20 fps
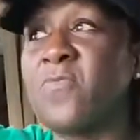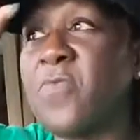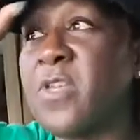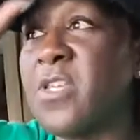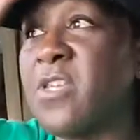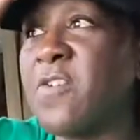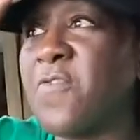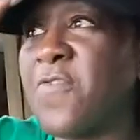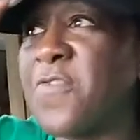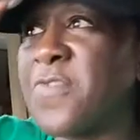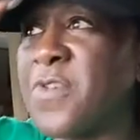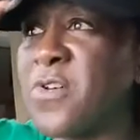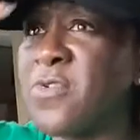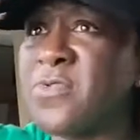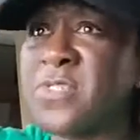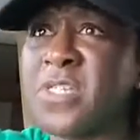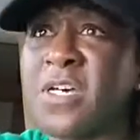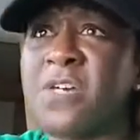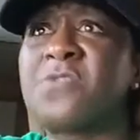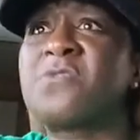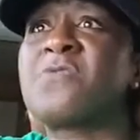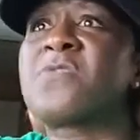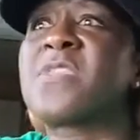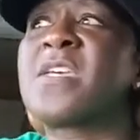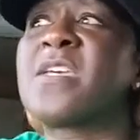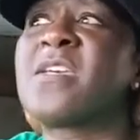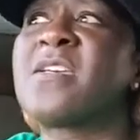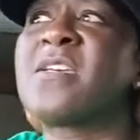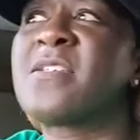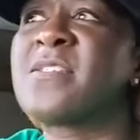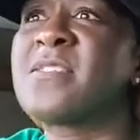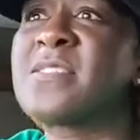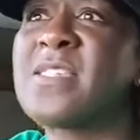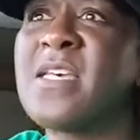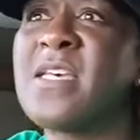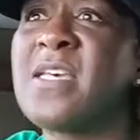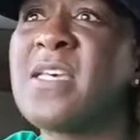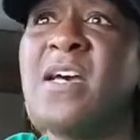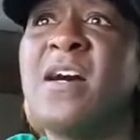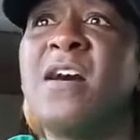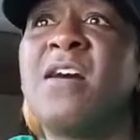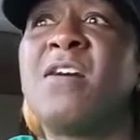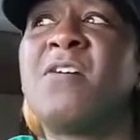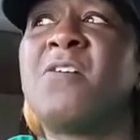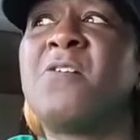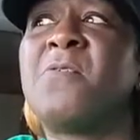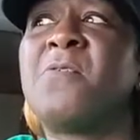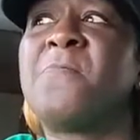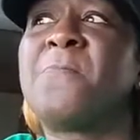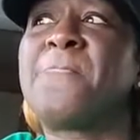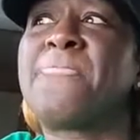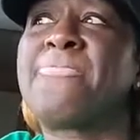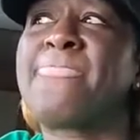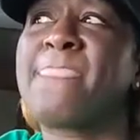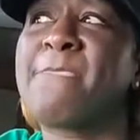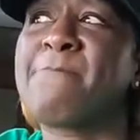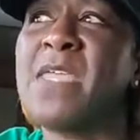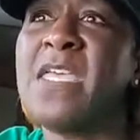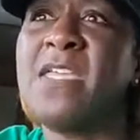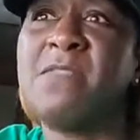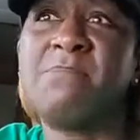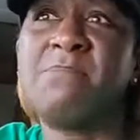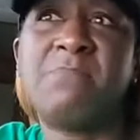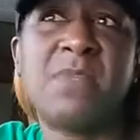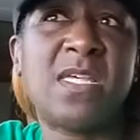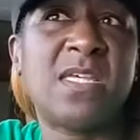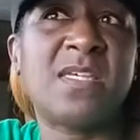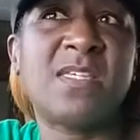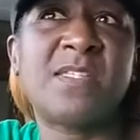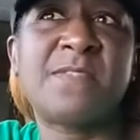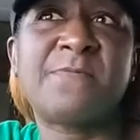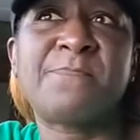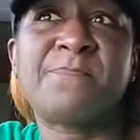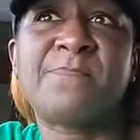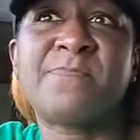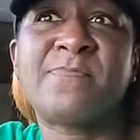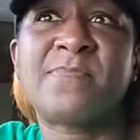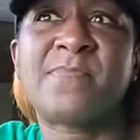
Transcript: We look for those other things in men,